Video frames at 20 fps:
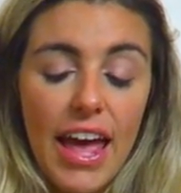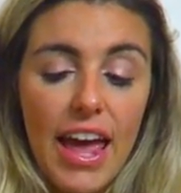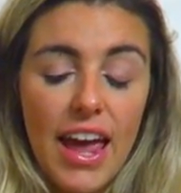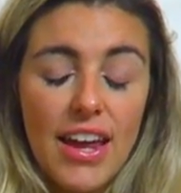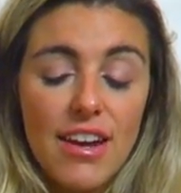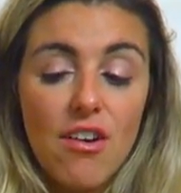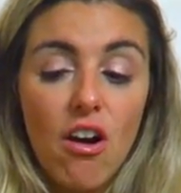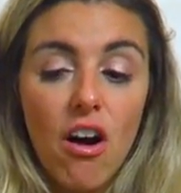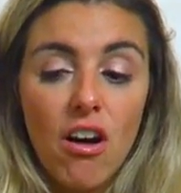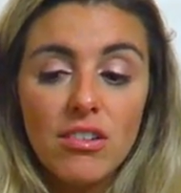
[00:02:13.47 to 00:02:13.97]

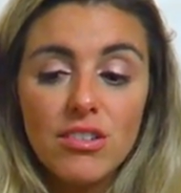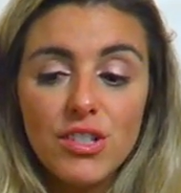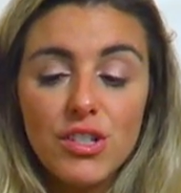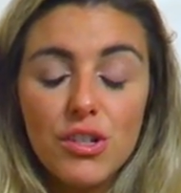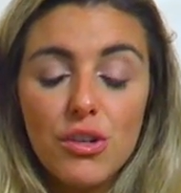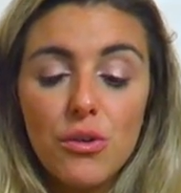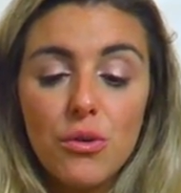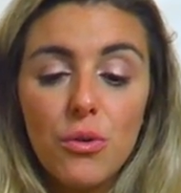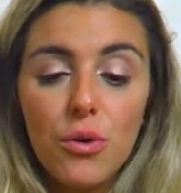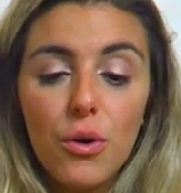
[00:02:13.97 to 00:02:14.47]
And
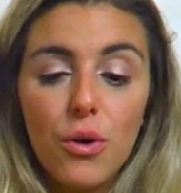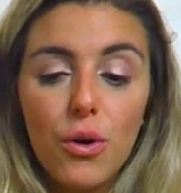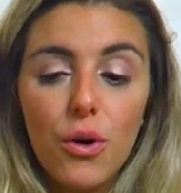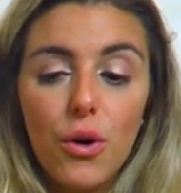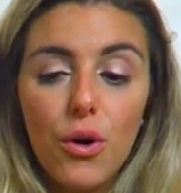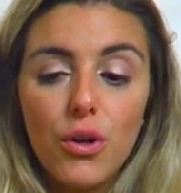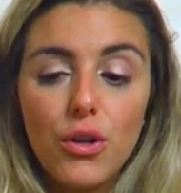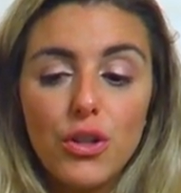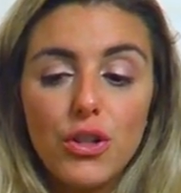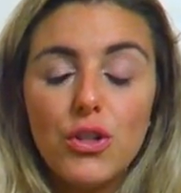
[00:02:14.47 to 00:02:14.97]
also,
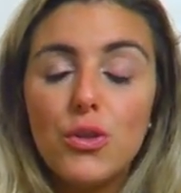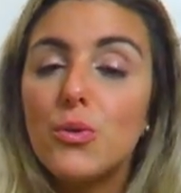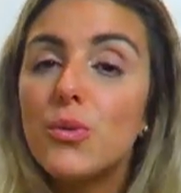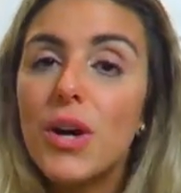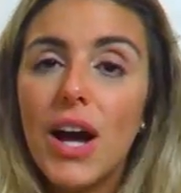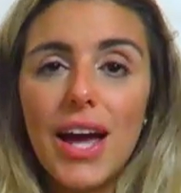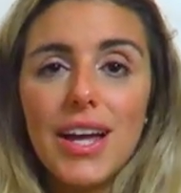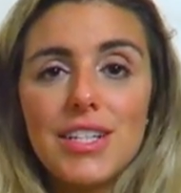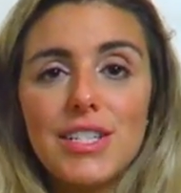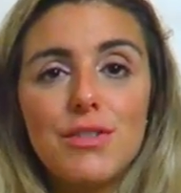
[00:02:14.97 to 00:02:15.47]
you
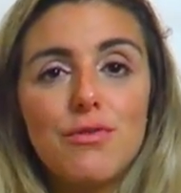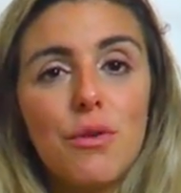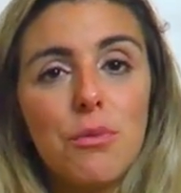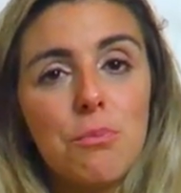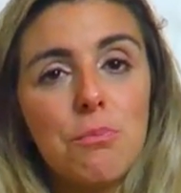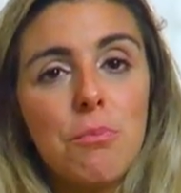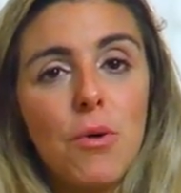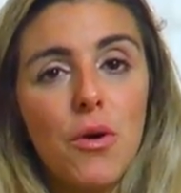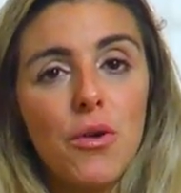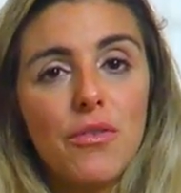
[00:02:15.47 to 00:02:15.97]
guys
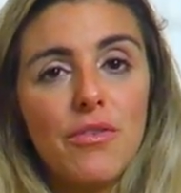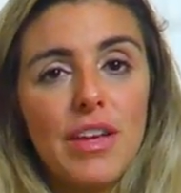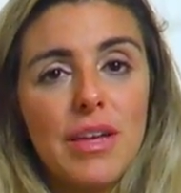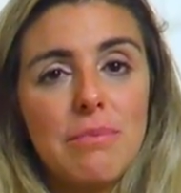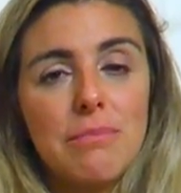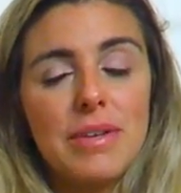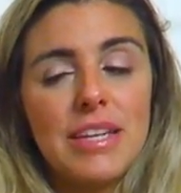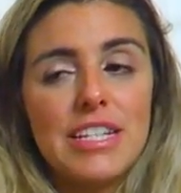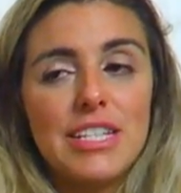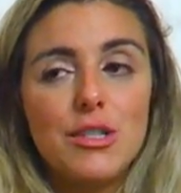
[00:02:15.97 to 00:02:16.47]
will
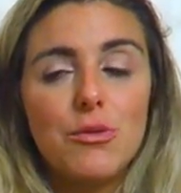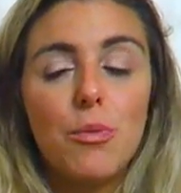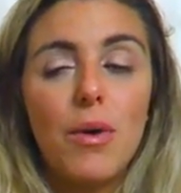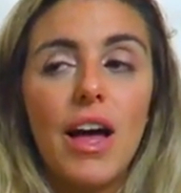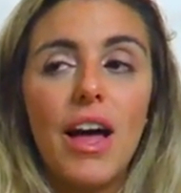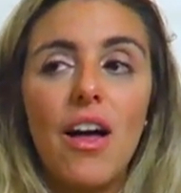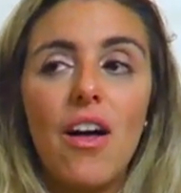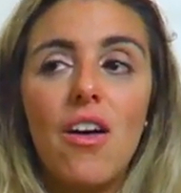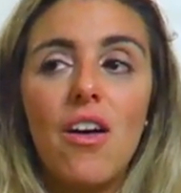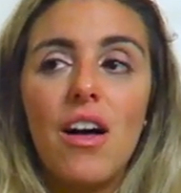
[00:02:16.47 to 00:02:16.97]
motivate me as
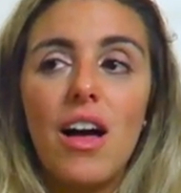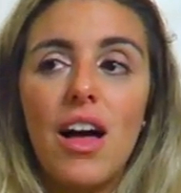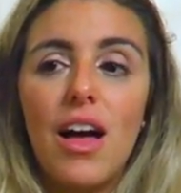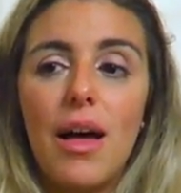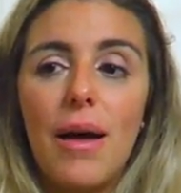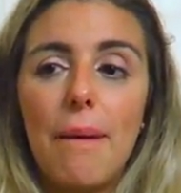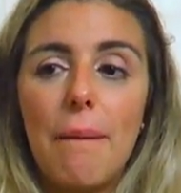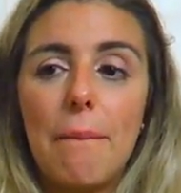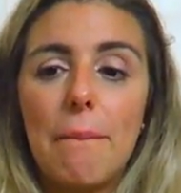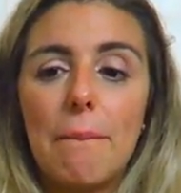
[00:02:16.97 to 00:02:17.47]

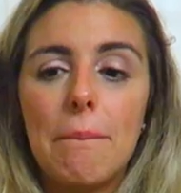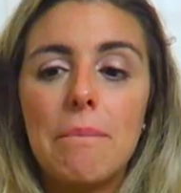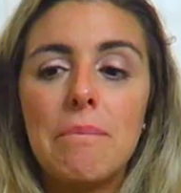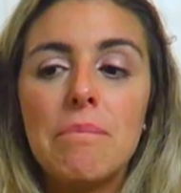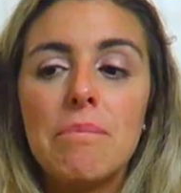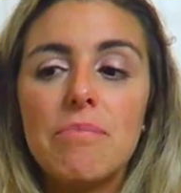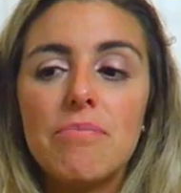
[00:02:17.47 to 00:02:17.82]
well.